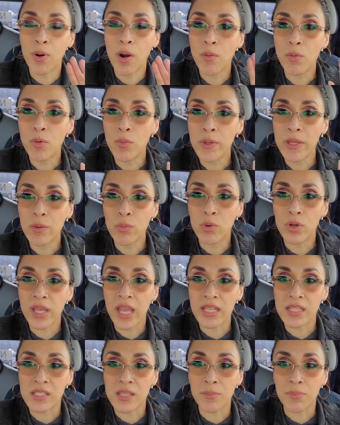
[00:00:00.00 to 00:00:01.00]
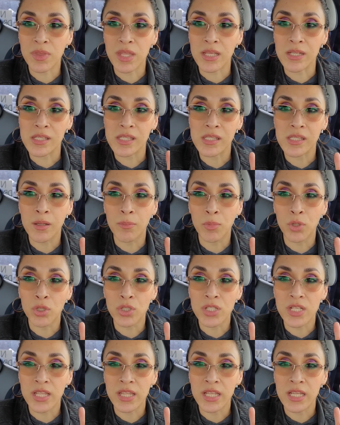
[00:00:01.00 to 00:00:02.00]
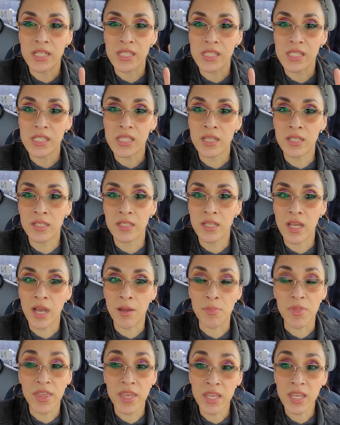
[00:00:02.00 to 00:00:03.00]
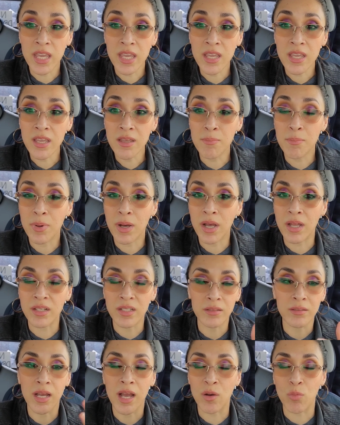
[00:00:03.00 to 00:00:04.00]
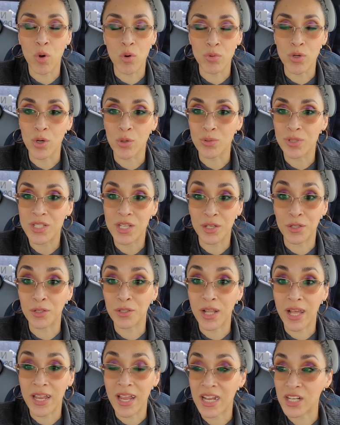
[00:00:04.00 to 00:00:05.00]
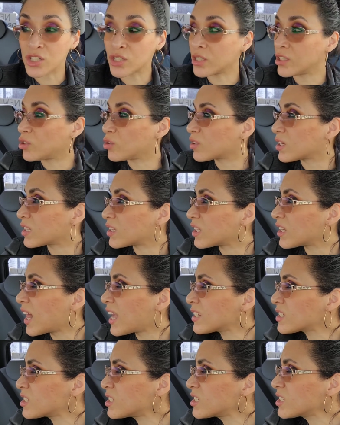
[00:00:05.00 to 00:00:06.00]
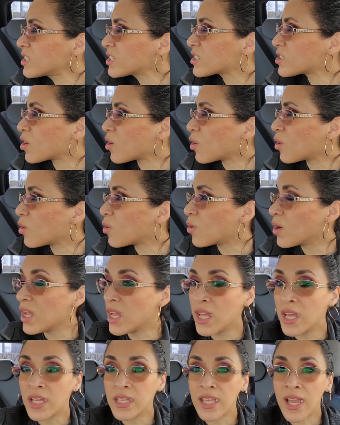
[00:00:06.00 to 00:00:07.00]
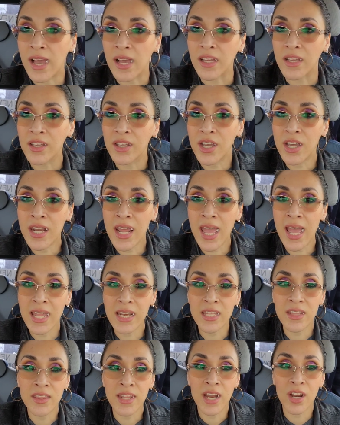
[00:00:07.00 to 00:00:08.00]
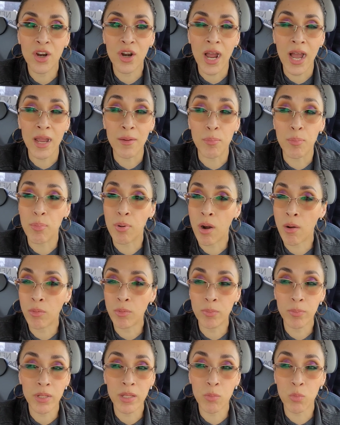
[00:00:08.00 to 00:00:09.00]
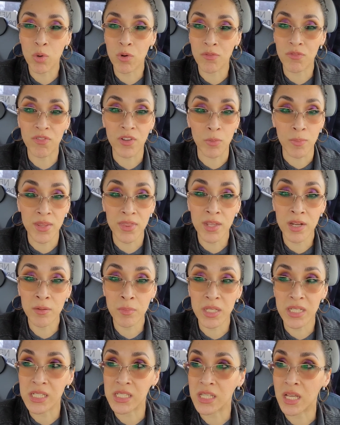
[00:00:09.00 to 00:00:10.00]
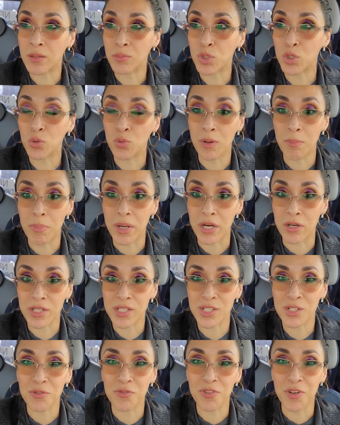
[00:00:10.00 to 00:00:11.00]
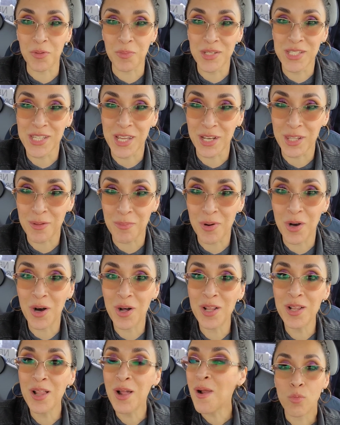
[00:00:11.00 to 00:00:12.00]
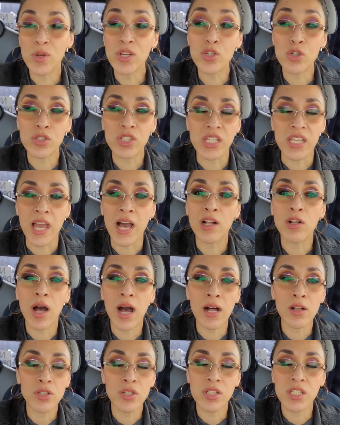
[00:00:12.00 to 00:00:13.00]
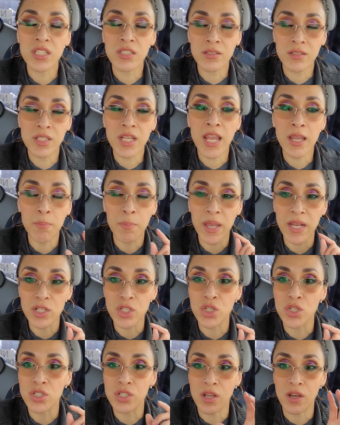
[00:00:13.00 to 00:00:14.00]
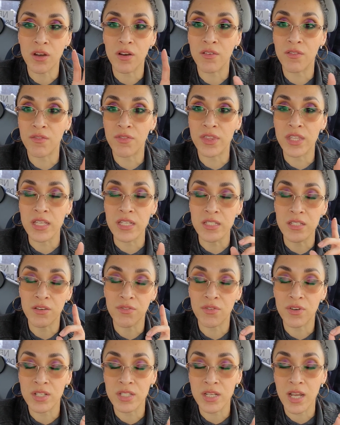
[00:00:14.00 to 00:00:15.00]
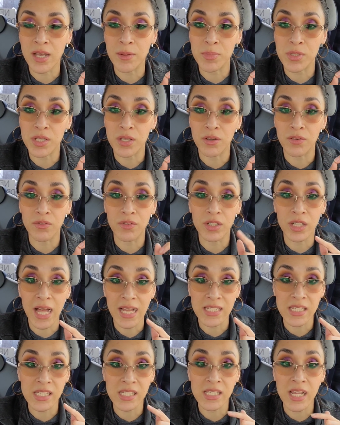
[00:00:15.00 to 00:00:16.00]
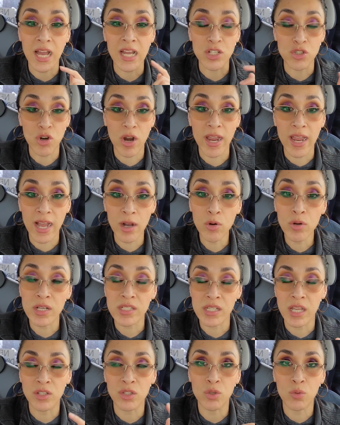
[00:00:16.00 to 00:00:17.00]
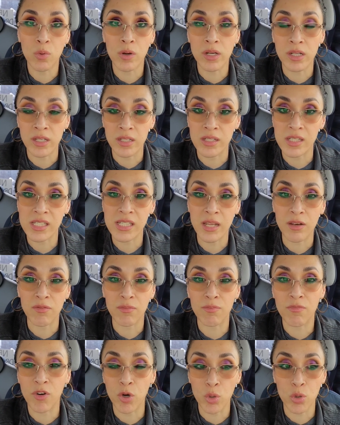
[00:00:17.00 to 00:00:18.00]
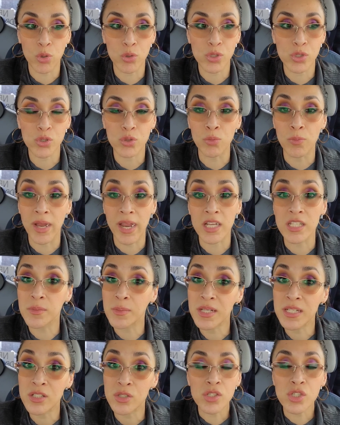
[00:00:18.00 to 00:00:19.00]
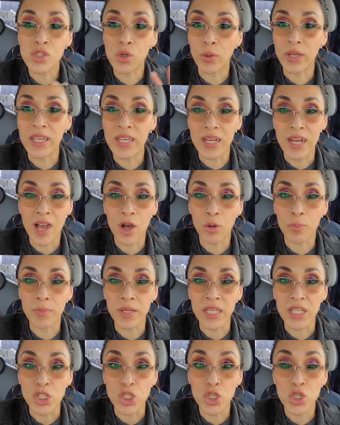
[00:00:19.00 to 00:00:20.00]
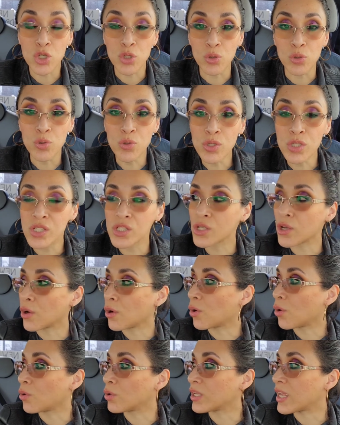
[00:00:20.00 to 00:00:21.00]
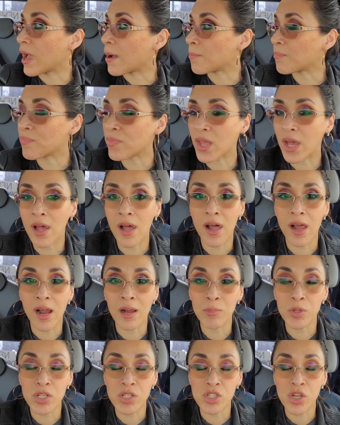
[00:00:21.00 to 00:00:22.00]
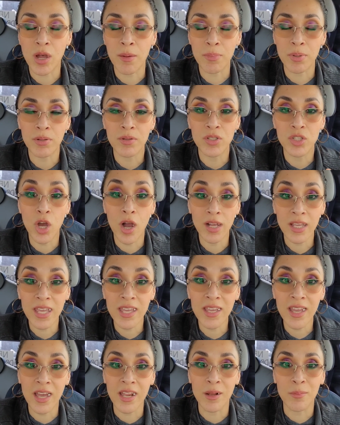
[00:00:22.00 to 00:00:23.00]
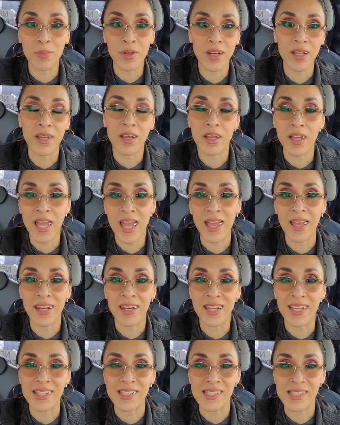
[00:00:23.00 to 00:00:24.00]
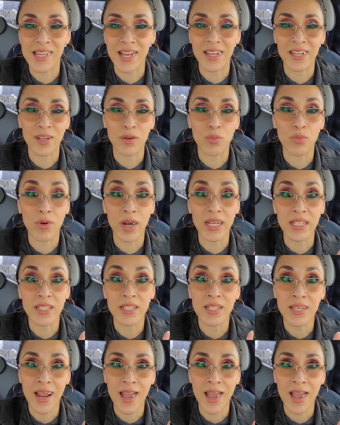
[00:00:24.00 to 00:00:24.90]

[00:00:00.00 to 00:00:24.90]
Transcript: probably we'll get something similar to this I'm thinking, but I won't know till I actually look at the glasses. So yeah, gonna head in there. I probably won't film in there because I'm too embarrassed to film inside the mall. We shall see. I'll, I'll take pictures of the different types of glasses I try out because I do want to send photos to my husband so he can help me choose. So yeah, uh, I'm gonna stop talking and I'm gonna head inside right